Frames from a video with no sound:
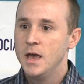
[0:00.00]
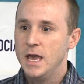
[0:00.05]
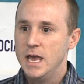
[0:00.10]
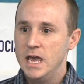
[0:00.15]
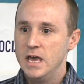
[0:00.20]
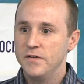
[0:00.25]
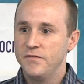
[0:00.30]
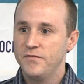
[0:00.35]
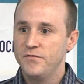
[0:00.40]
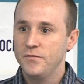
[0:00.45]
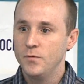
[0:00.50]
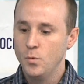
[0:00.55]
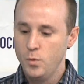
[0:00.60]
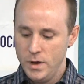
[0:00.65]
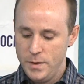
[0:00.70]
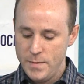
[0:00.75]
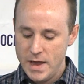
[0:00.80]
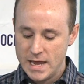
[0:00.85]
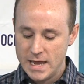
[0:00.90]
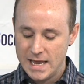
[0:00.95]
If we
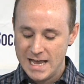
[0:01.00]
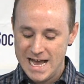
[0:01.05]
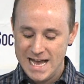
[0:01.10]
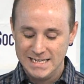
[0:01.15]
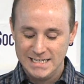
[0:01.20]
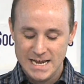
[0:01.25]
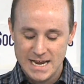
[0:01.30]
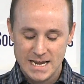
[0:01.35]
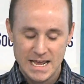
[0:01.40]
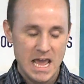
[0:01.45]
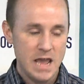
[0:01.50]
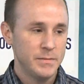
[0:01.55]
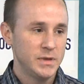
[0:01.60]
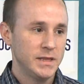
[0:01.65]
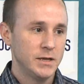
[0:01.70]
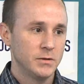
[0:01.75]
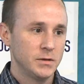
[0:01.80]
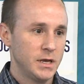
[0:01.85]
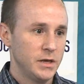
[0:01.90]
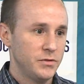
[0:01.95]
make a content game and they
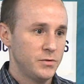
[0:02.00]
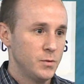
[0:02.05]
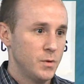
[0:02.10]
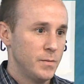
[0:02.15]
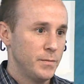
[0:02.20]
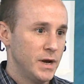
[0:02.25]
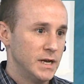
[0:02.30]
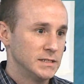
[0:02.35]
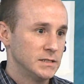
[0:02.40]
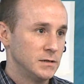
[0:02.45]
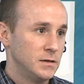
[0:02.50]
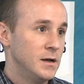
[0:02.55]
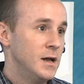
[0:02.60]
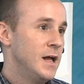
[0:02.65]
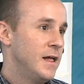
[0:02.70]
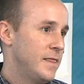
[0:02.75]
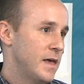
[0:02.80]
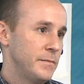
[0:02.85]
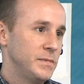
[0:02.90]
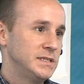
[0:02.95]
only get through one puzzle,
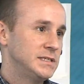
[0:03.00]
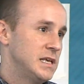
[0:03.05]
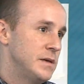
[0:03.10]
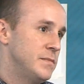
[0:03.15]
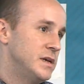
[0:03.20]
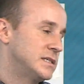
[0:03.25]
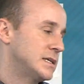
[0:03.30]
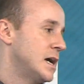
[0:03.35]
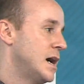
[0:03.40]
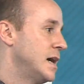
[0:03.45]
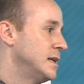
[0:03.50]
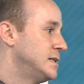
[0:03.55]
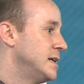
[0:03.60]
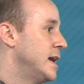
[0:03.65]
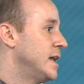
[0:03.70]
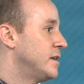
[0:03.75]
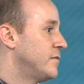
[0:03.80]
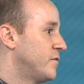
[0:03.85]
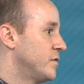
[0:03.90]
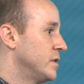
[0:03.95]
that means they miss
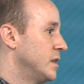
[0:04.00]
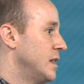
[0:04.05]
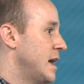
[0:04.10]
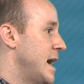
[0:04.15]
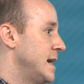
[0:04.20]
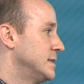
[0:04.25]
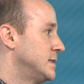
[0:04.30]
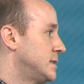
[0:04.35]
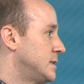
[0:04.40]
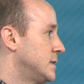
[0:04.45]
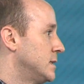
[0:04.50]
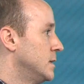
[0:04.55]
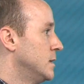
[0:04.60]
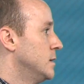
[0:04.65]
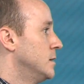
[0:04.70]
content for the last